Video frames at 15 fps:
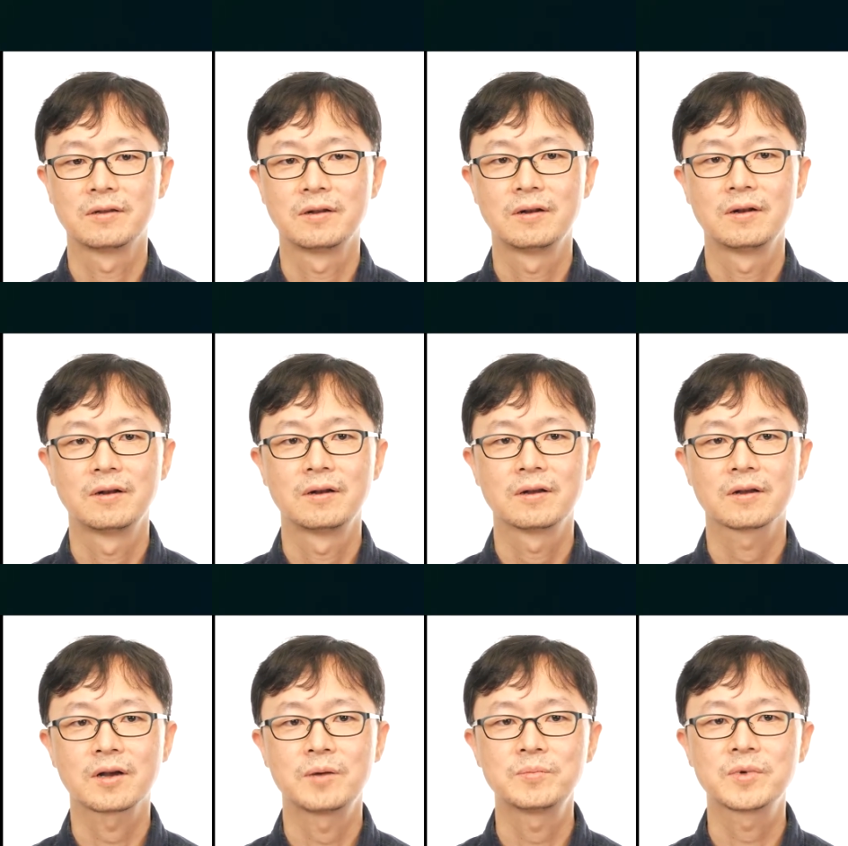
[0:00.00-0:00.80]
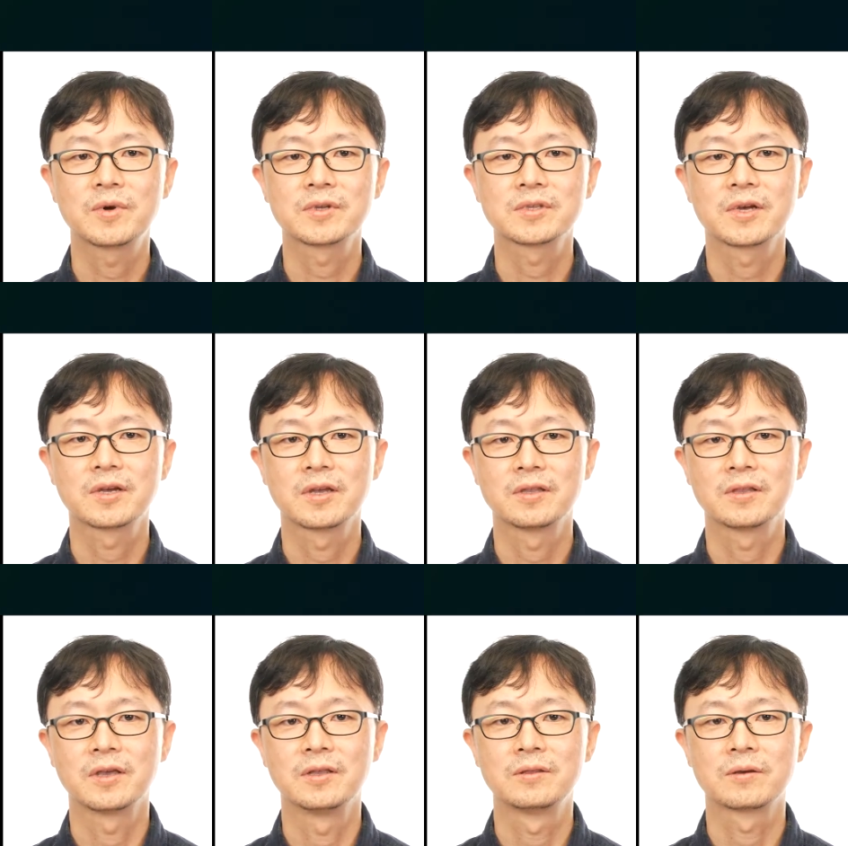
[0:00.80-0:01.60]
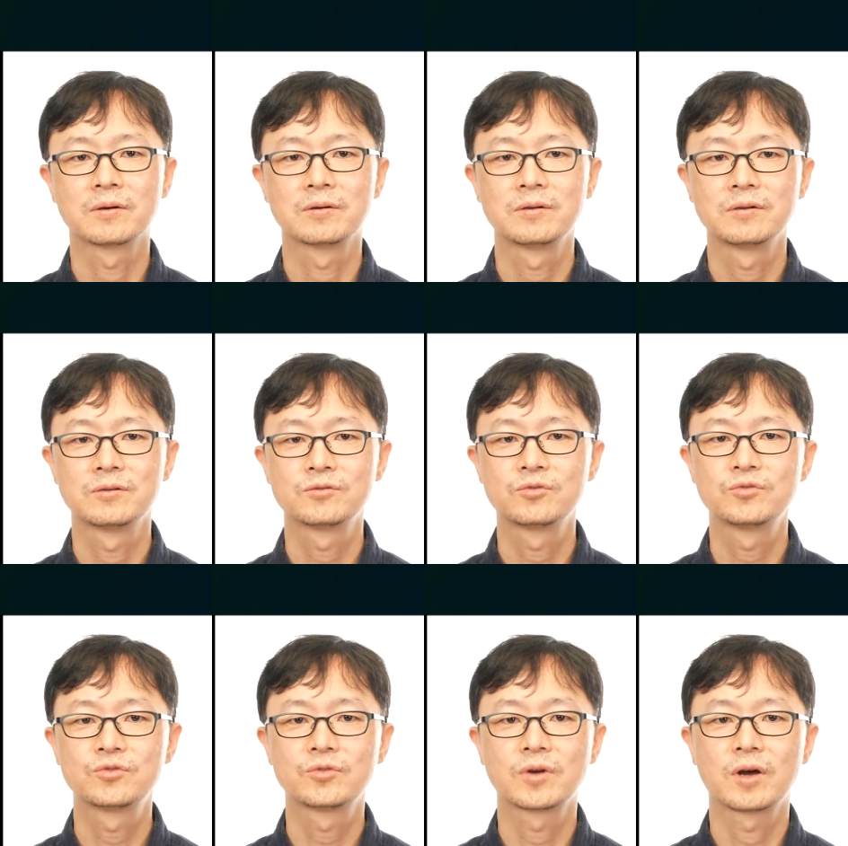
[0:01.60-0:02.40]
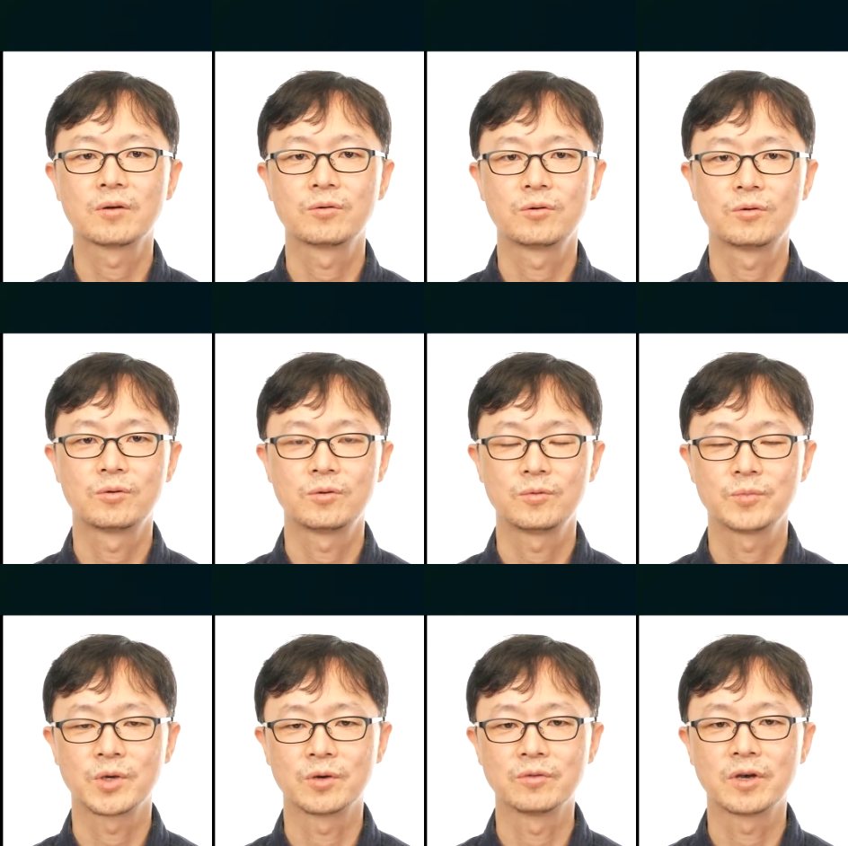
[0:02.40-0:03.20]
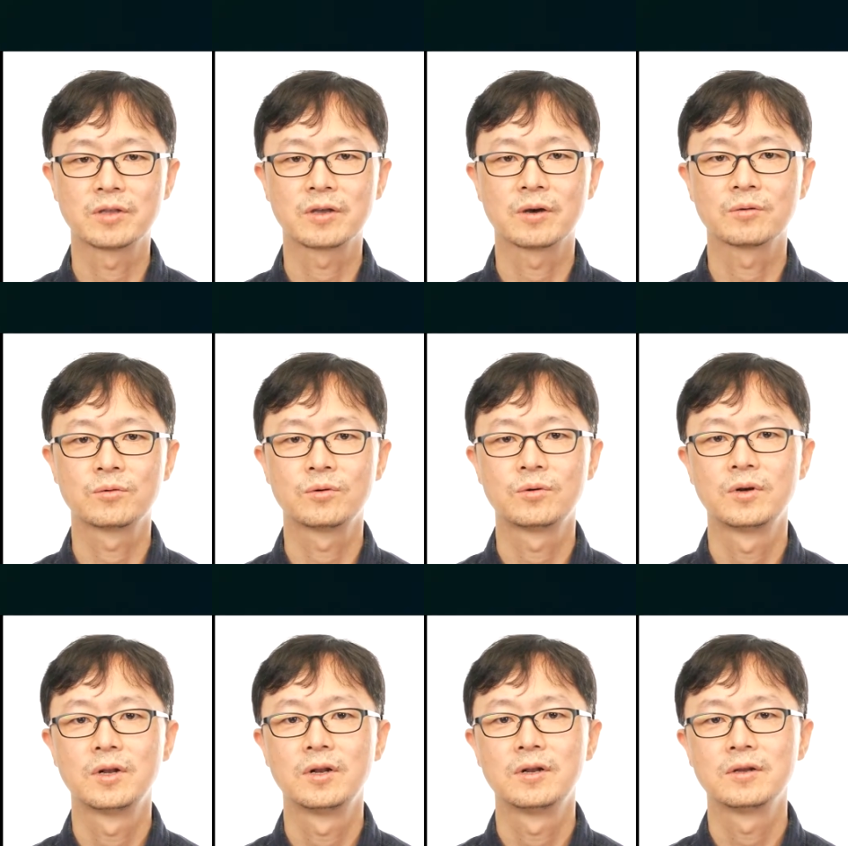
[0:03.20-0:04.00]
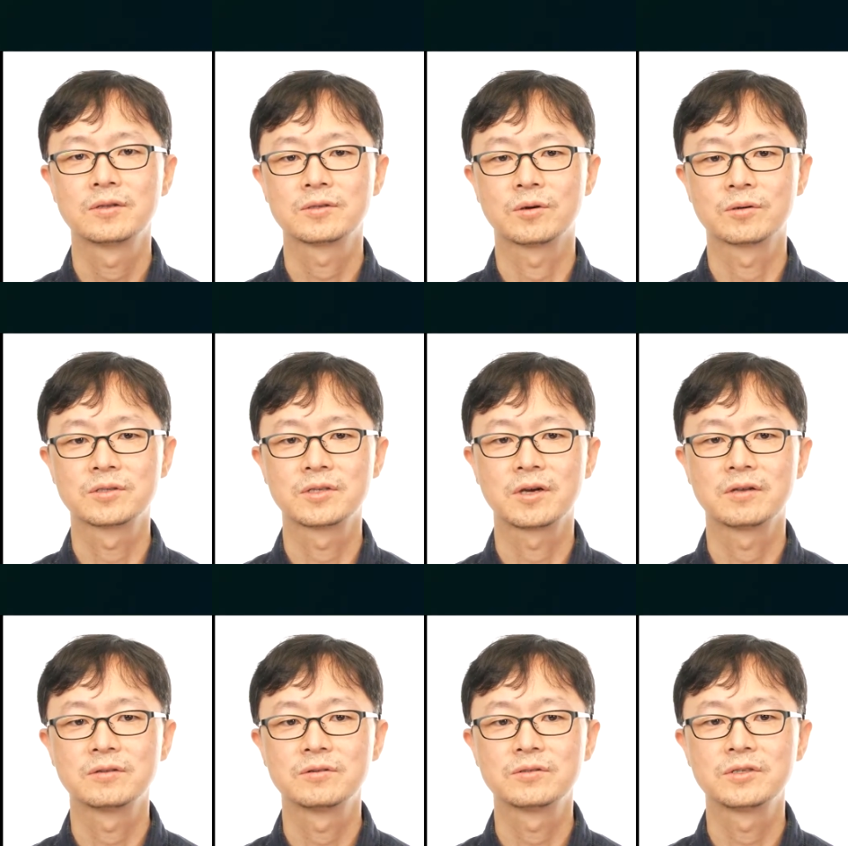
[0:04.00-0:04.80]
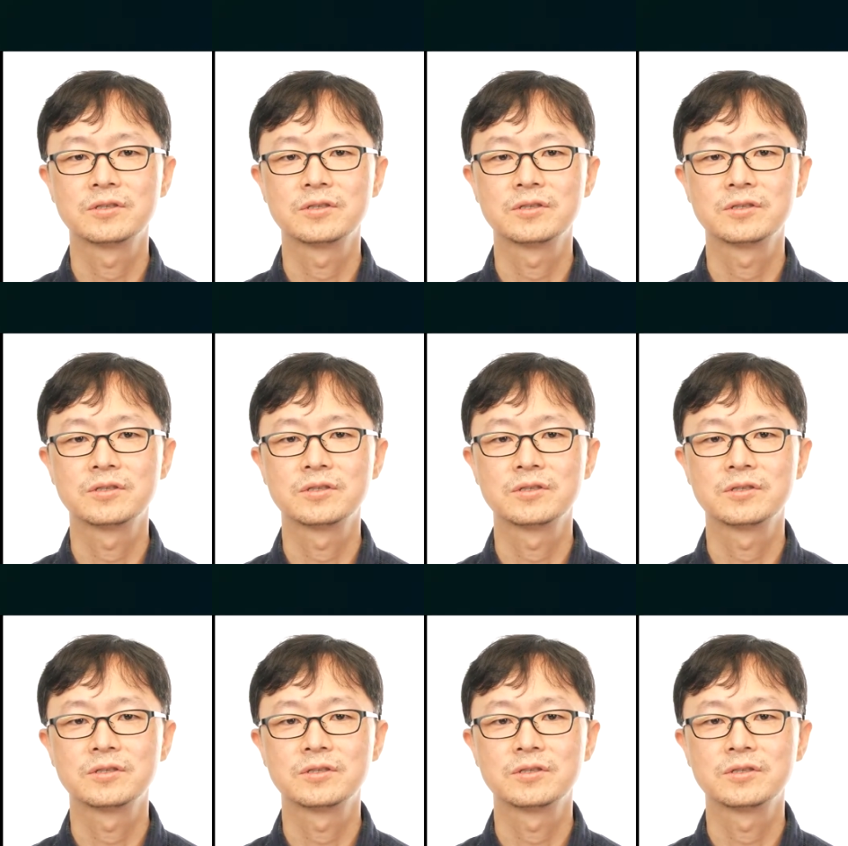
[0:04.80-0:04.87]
So it's a system that extracts, transforms, and loads data on Kafka.